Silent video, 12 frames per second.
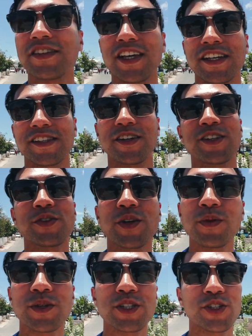So yes, there are
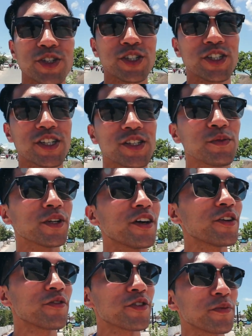21 churches. What
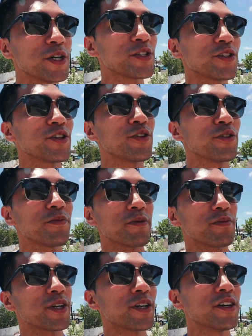other information do you
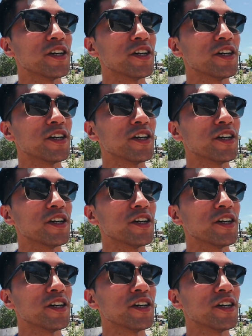remember?